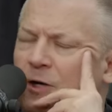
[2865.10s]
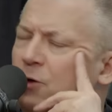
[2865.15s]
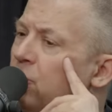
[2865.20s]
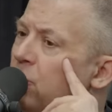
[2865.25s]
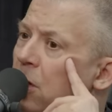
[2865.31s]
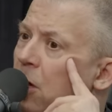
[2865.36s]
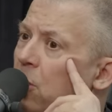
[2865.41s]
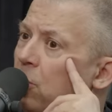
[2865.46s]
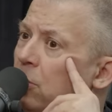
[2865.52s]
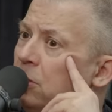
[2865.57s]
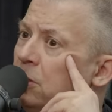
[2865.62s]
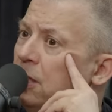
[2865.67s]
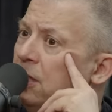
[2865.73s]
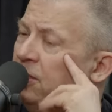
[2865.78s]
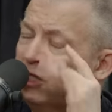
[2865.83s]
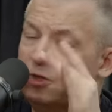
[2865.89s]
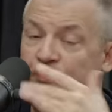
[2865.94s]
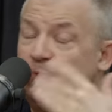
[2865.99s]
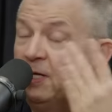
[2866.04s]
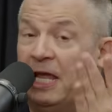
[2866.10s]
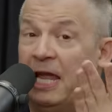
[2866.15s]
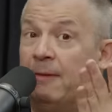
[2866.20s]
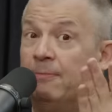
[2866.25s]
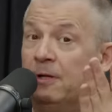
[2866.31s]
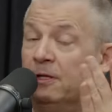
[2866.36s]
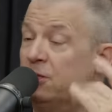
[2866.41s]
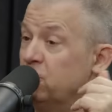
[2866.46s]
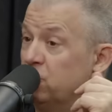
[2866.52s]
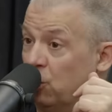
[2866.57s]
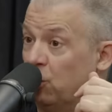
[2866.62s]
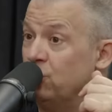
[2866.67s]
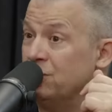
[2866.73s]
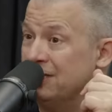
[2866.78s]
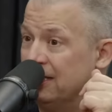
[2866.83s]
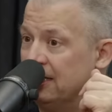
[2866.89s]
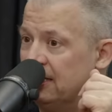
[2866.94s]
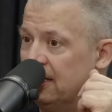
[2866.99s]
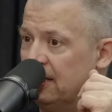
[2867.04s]
I don't know. It just became like this if
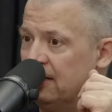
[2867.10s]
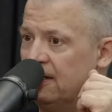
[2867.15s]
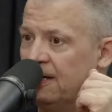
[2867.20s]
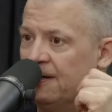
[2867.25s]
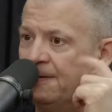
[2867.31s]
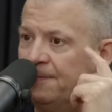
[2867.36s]
OCD they came to thing.